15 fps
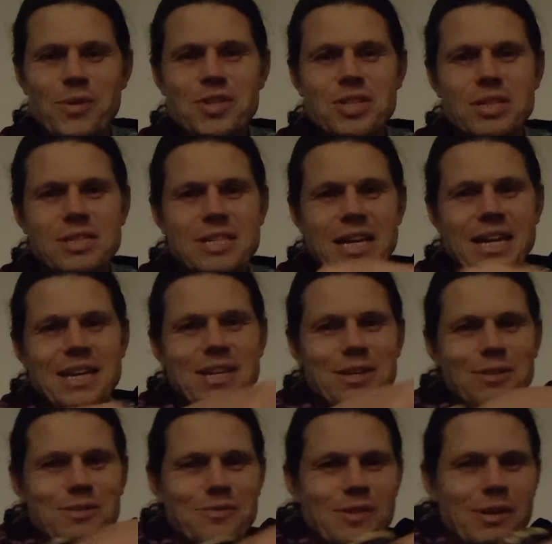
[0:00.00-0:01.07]
which can take
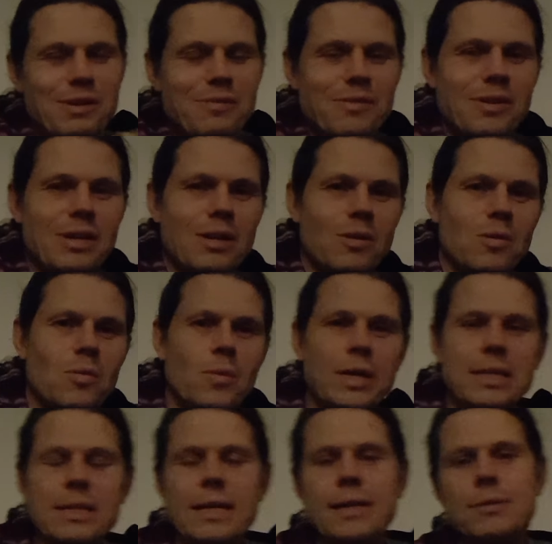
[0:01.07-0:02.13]
you a very, very long
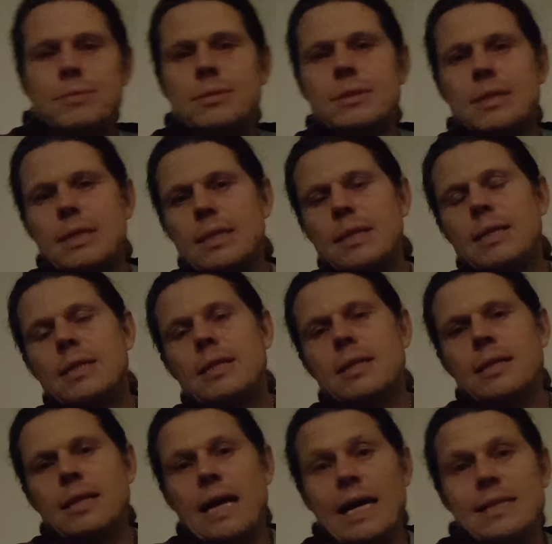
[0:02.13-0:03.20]
way down
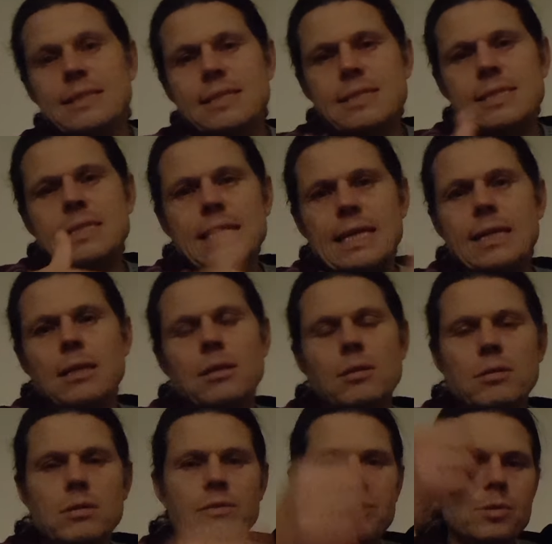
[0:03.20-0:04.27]
and steal a
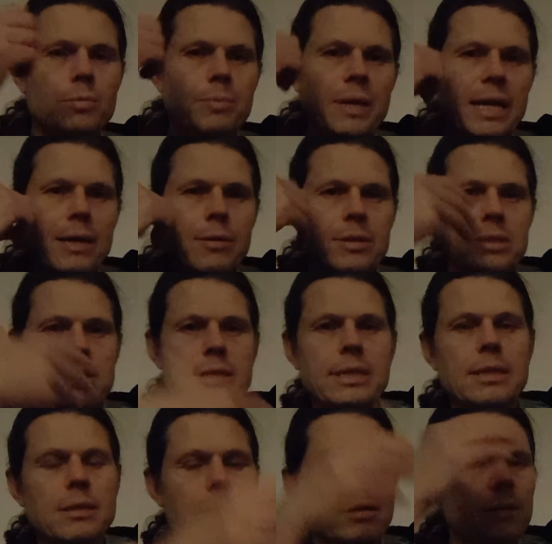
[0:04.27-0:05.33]
lot of your power,
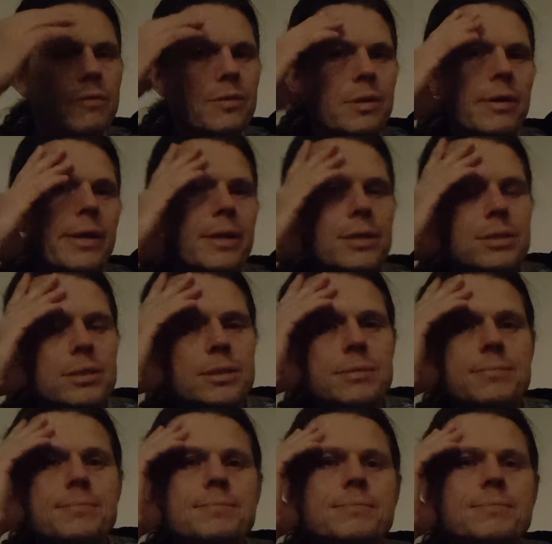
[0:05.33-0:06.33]
steal a lot of your energy.